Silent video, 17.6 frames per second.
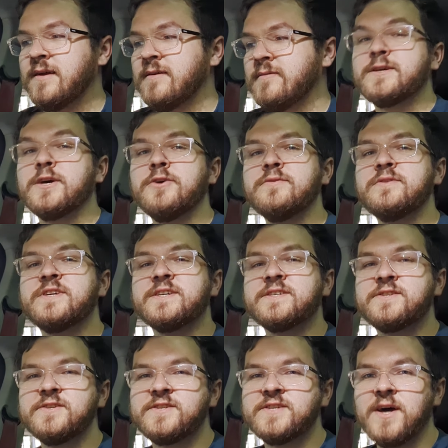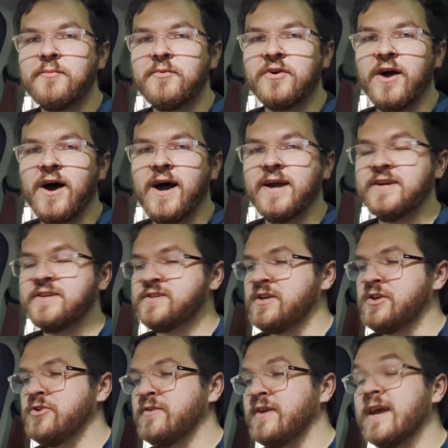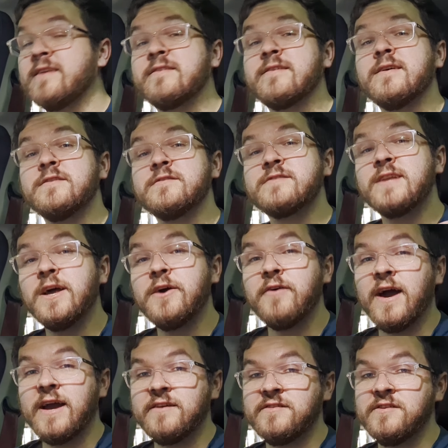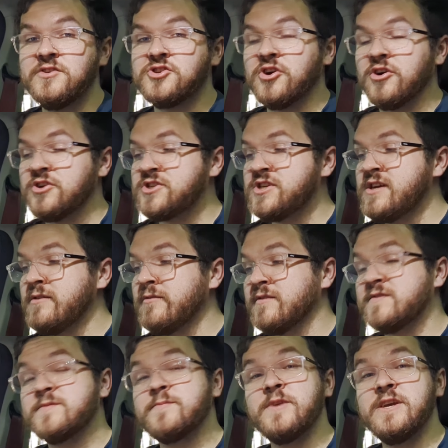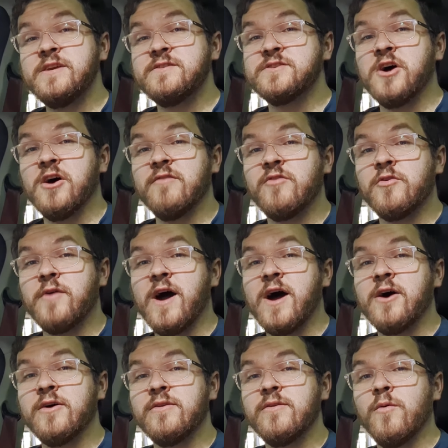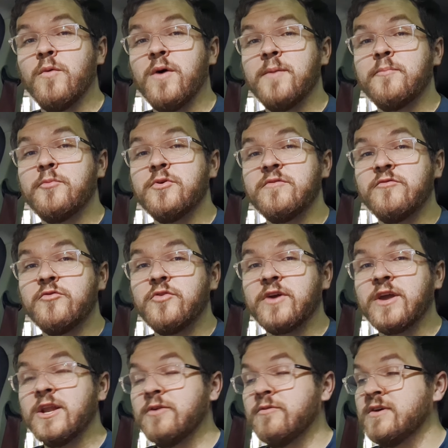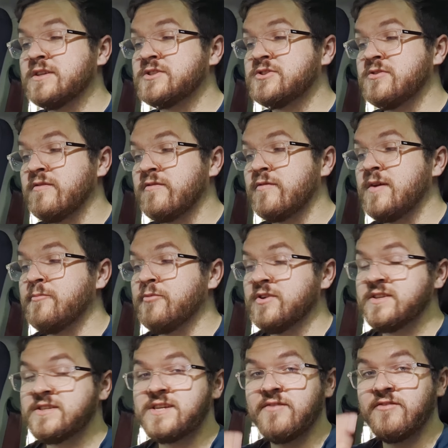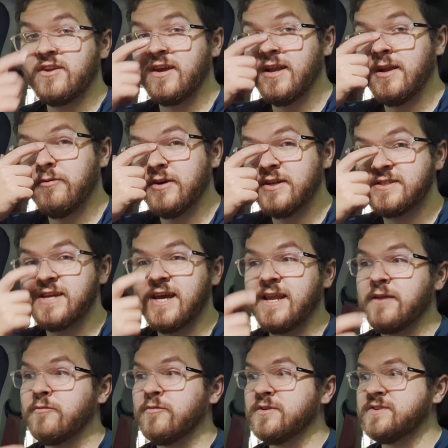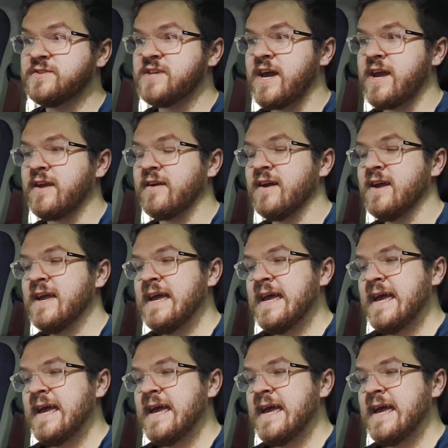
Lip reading: So just to summarize, you get slow AC charging with speeds of around 1.4 kilowatts to 3.7 kilowatts, and it will take